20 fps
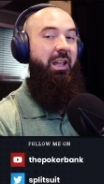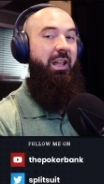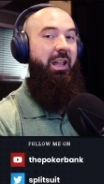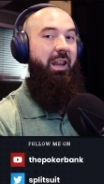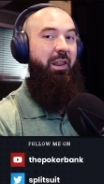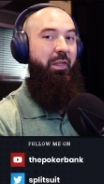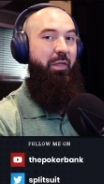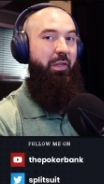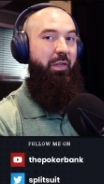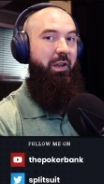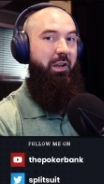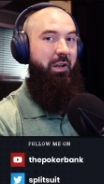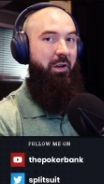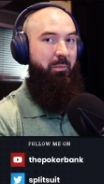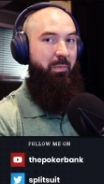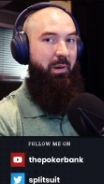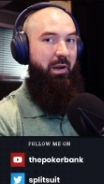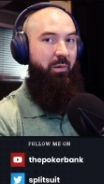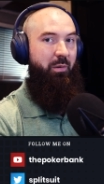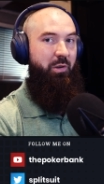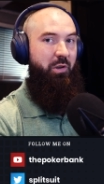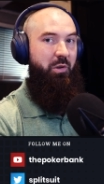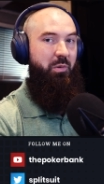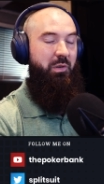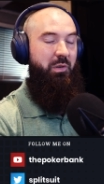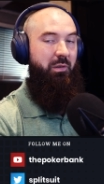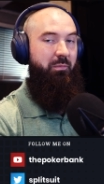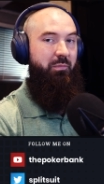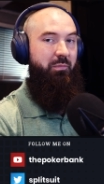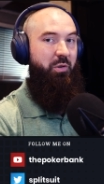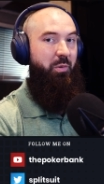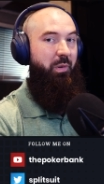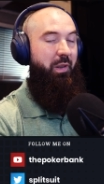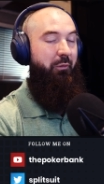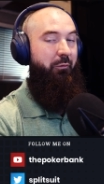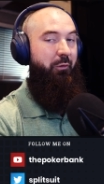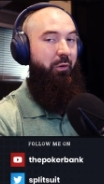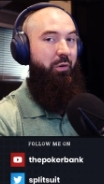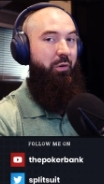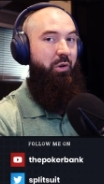and think about using. So
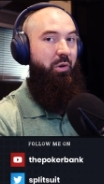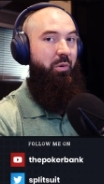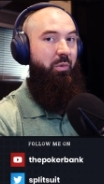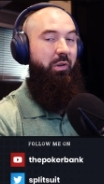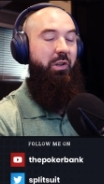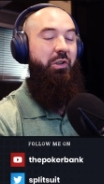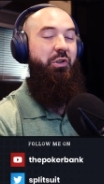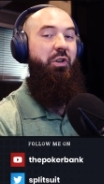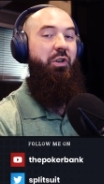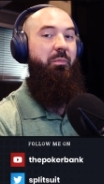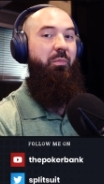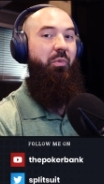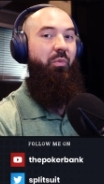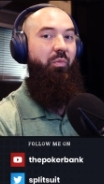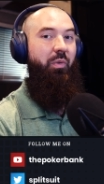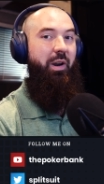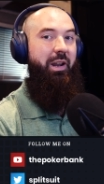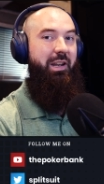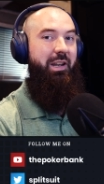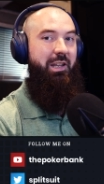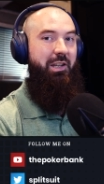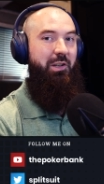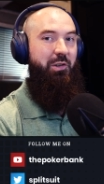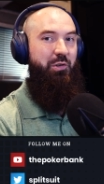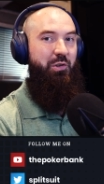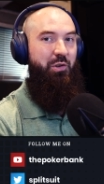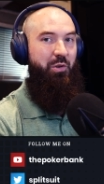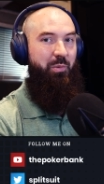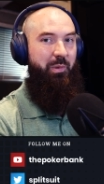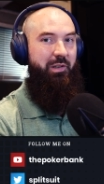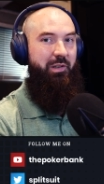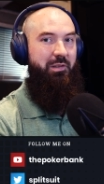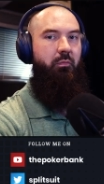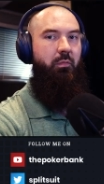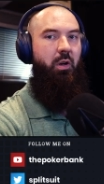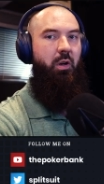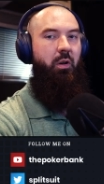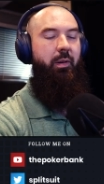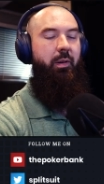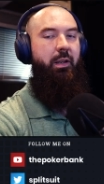without further ado, let's jump right into it.
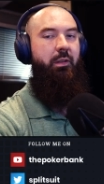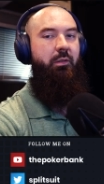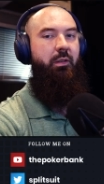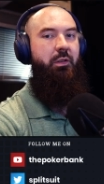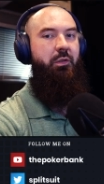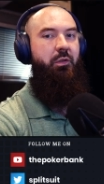All right, so let's